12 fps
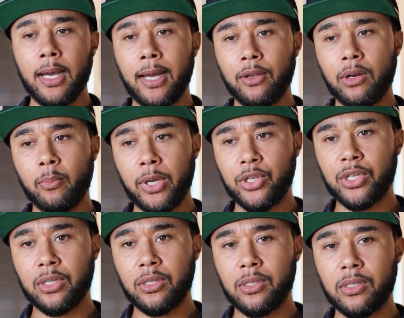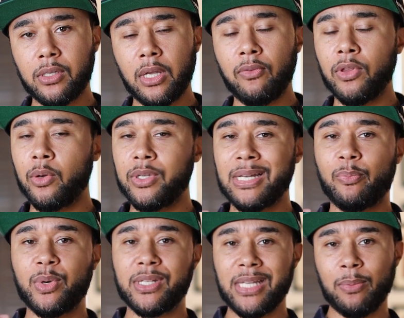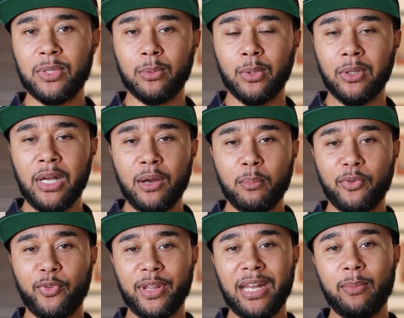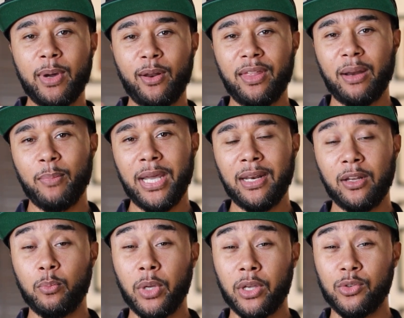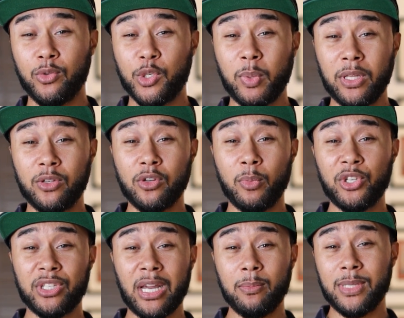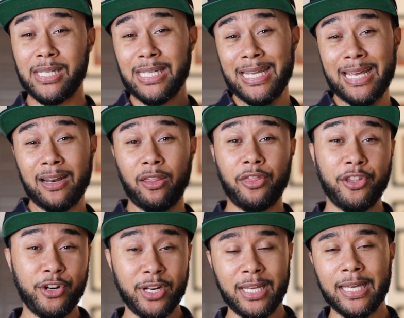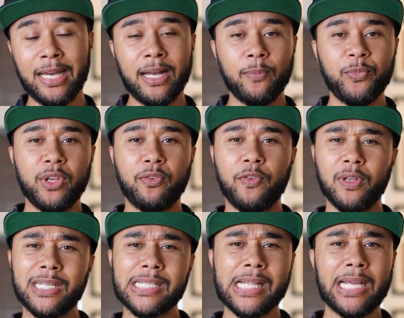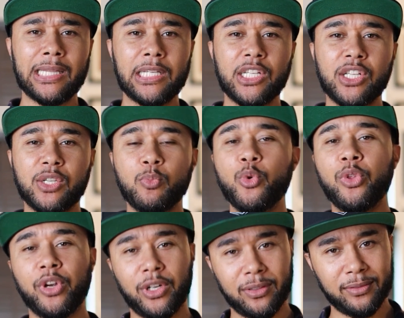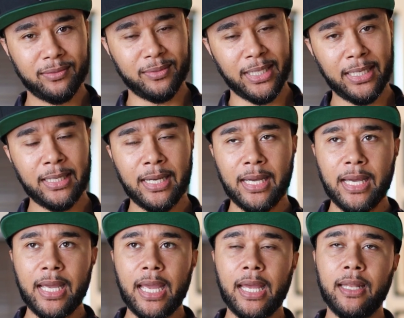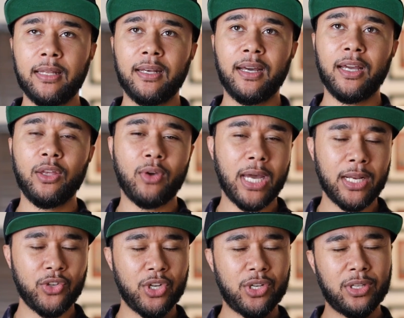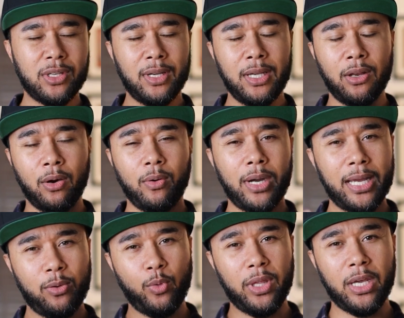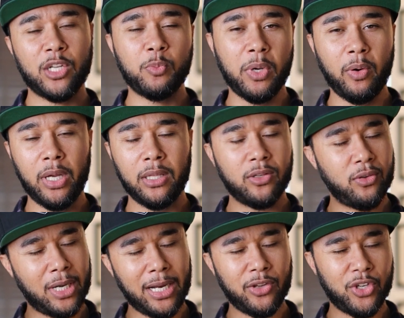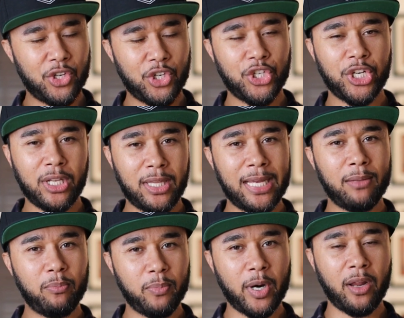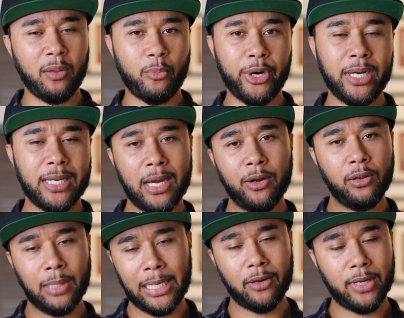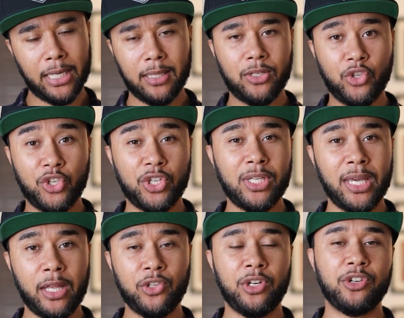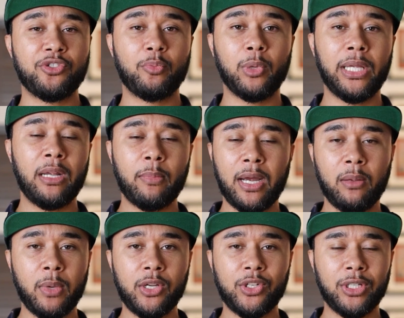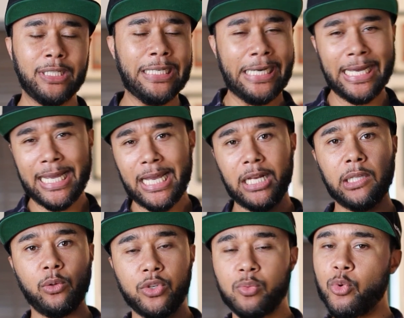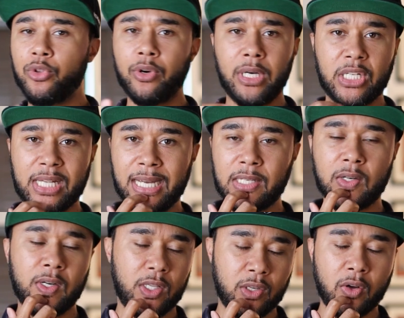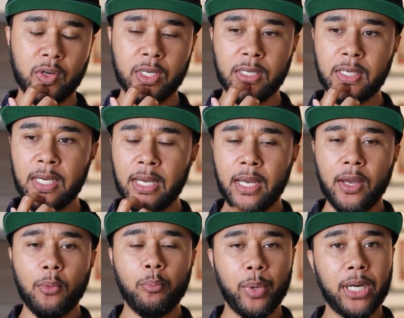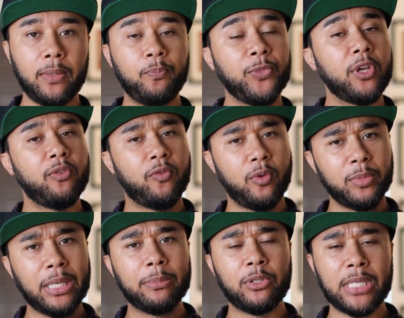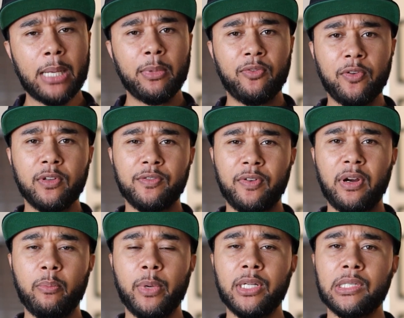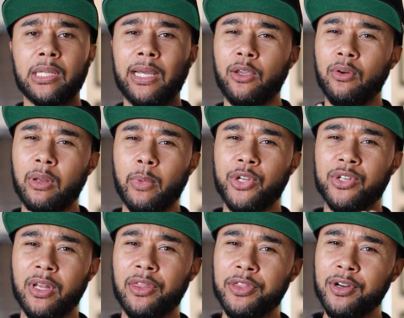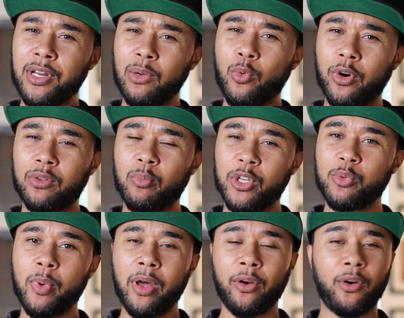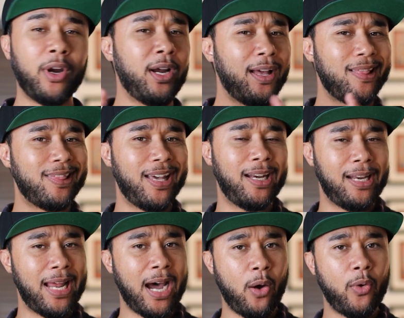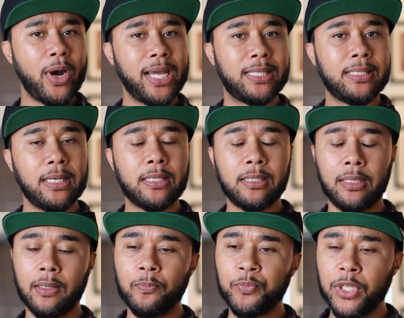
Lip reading: your animations, even though it's not perceptible before the animator that made it, because you spend so much time seeing it at 30, feel slightly smoother, right? And you kind of just, you know, with the experience, you kind of just shut that part of the brain down and you're like, okay, this is just the engine interpolating my animation and it looks smoother and it's nicer and it's all good. But from time to time, it feels very much like your animation at 30 worked much better than now at 60.